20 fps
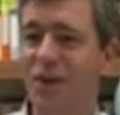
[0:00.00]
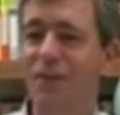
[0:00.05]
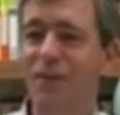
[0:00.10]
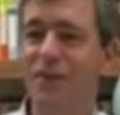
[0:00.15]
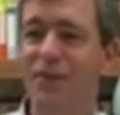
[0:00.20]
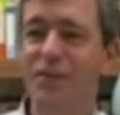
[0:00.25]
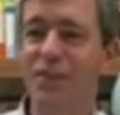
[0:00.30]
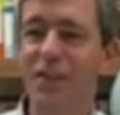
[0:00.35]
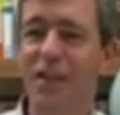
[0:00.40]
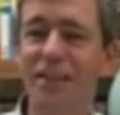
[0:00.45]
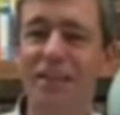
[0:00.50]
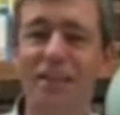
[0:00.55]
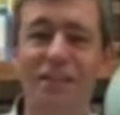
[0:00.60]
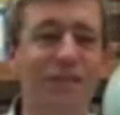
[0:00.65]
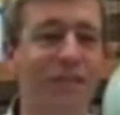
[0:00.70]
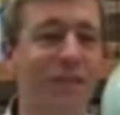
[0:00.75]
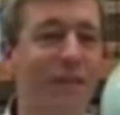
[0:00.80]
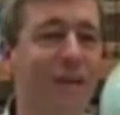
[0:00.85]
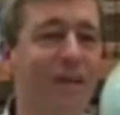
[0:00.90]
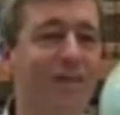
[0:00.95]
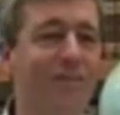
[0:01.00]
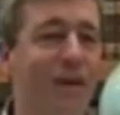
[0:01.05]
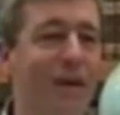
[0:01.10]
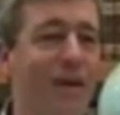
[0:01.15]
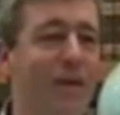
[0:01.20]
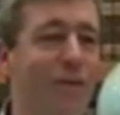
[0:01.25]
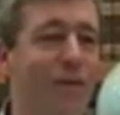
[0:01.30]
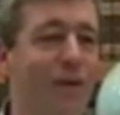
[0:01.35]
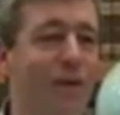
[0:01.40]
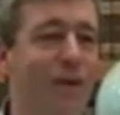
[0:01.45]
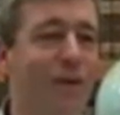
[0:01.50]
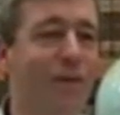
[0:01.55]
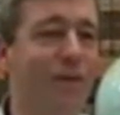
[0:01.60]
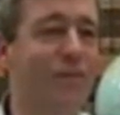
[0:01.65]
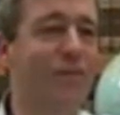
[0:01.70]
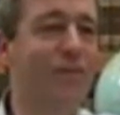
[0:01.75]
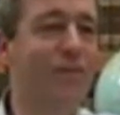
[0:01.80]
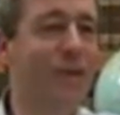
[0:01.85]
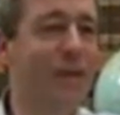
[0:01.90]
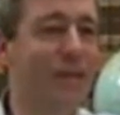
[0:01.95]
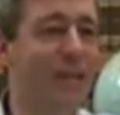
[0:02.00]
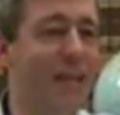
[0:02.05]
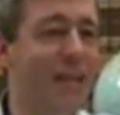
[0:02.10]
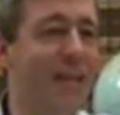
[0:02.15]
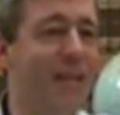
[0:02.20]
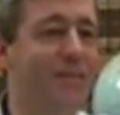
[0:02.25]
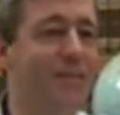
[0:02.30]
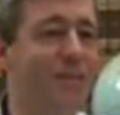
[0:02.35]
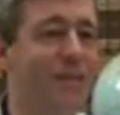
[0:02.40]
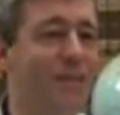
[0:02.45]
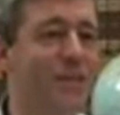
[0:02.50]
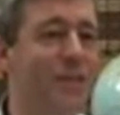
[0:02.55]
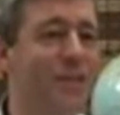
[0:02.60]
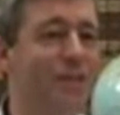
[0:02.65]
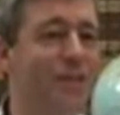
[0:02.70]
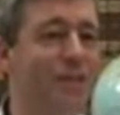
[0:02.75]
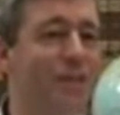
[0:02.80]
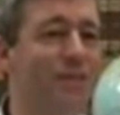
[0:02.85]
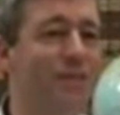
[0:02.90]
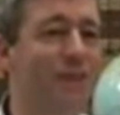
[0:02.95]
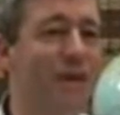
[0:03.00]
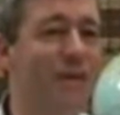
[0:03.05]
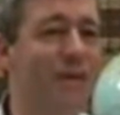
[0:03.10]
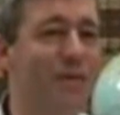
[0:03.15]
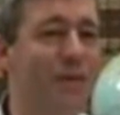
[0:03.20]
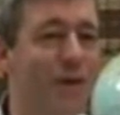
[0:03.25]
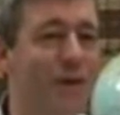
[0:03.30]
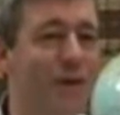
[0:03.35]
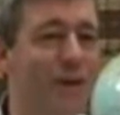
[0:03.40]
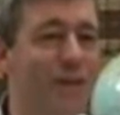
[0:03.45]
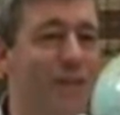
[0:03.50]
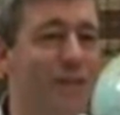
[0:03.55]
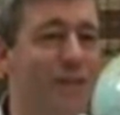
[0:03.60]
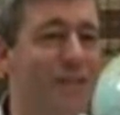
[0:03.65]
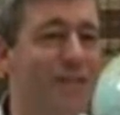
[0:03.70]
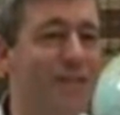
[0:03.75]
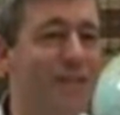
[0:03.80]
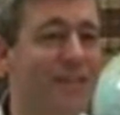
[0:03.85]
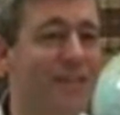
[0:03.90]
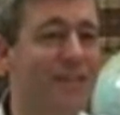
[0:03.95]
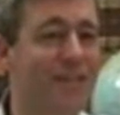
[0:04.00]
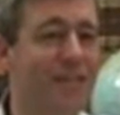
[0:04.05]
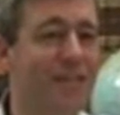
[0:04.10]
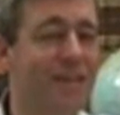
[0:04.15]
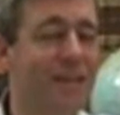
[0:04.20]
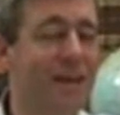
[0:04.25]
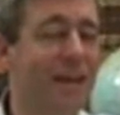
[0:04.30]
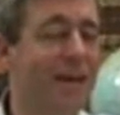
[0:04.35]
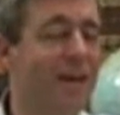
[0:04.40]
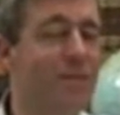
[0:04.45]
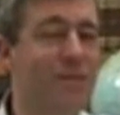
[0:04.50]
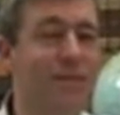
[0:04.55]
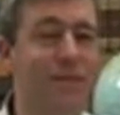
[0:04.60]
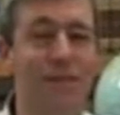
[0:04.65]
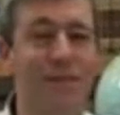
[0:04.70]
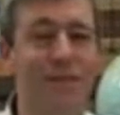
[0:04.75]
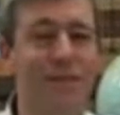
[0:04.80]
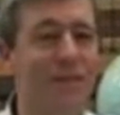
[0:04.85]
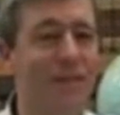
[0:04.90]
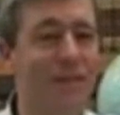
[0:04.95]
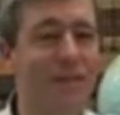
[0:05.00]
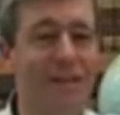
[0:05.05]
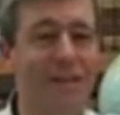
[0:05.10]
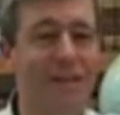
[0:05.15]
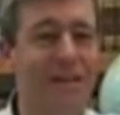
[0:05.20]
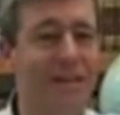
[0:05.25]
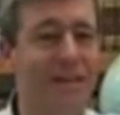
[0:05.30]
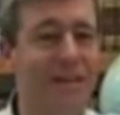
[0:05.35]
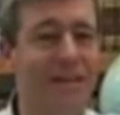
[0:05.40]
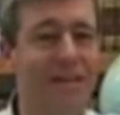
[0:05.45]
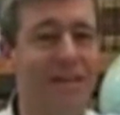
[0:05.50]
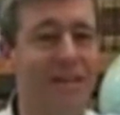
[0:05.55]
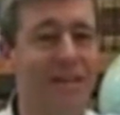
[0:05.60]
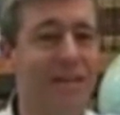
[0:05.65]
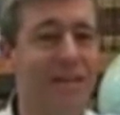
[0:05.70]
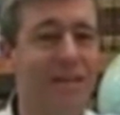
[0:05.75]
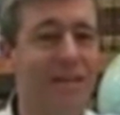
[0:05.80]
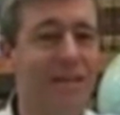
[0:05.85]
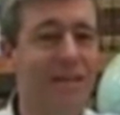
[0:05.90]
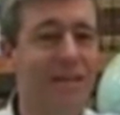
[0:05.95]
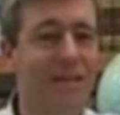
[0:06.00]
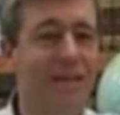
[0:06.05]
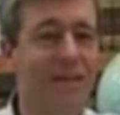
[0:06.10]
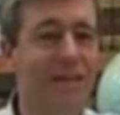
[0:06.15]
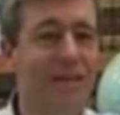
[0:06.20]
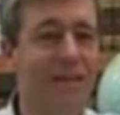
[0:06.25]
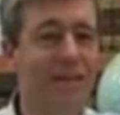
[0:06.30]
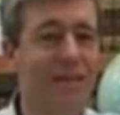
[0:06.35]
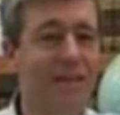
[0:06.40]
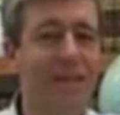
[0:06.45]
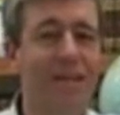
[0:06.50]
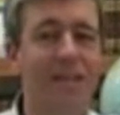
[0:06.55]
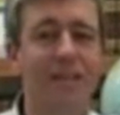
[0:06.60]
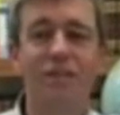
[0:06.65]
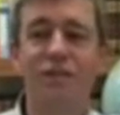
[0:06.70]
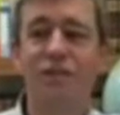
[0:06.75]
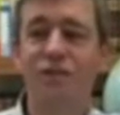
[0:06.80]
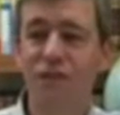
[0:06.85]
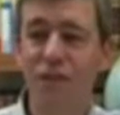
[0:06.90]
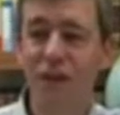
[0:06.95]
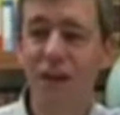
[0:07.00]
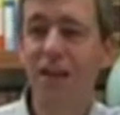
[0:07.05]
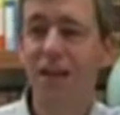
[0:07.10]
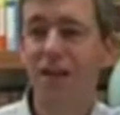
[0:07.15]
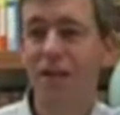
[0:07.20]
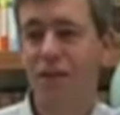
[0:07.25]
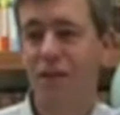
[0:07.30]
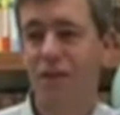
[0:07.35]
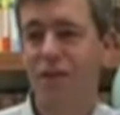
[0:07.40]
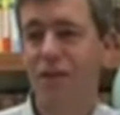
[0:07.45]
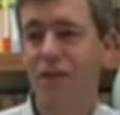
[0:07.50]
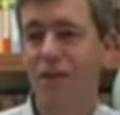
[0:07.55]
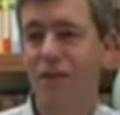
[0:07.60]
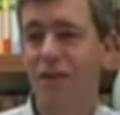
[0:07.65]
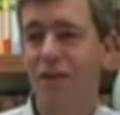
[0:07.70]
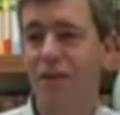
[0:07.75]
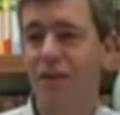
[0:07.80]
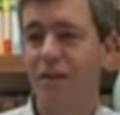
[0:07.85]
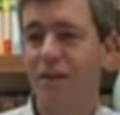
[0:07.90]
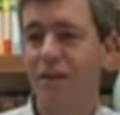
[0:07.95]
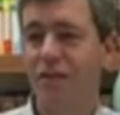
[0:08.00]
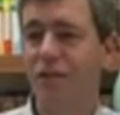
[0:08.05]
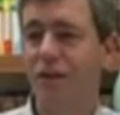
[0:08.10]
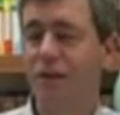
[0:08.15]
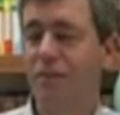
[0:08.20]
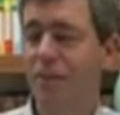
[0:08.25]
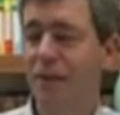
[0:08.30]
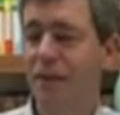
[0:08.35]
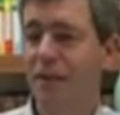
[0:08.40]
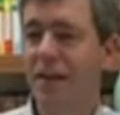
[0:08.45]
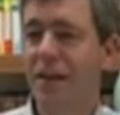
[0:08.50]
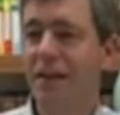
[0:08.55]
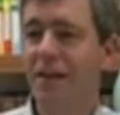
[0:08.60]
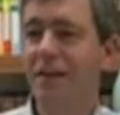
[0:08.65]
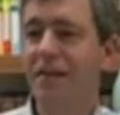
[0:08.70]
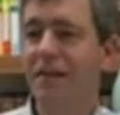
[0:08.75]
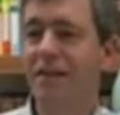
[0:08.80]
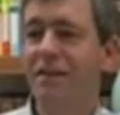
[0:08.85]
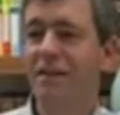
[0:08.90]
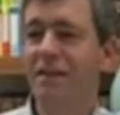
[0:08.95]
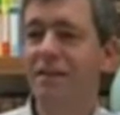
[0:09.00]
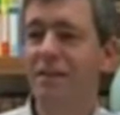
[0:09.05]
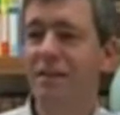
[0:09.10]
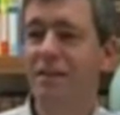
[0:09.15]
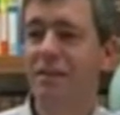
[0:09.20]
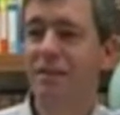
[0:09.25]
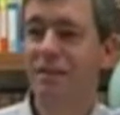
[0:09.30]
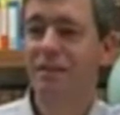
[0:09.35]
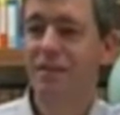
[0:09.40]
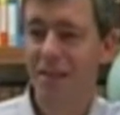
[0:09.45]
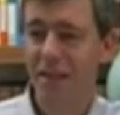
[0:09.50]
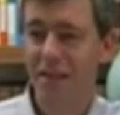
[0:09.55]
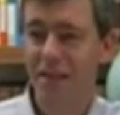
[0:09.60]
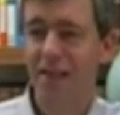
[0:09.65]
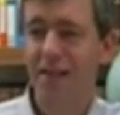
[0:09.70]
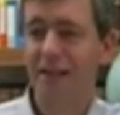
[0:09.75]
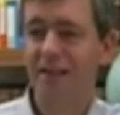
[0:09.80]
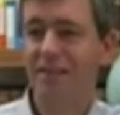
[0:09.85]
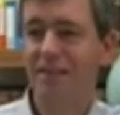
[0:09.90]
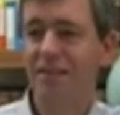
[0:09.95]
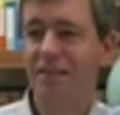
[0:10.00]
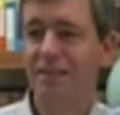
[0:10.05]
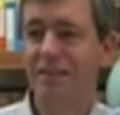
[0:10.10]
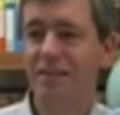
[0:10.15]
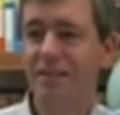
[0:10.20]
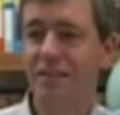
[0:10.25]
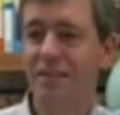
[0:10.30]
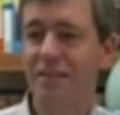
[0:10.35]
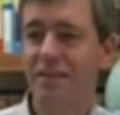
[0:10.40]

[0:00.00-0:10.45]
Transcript: Are we sanctified by works? Do we gain position by works? Absolutely not. It's faith from beginning to end.